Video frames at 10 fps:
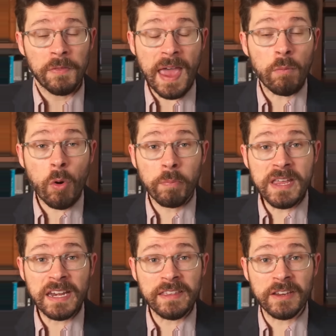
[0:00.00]
That won't be
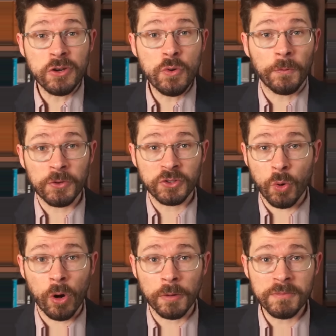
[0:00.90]
anything new for
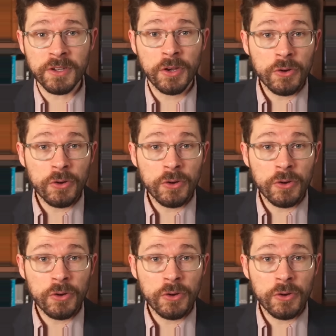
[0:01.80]
Storms,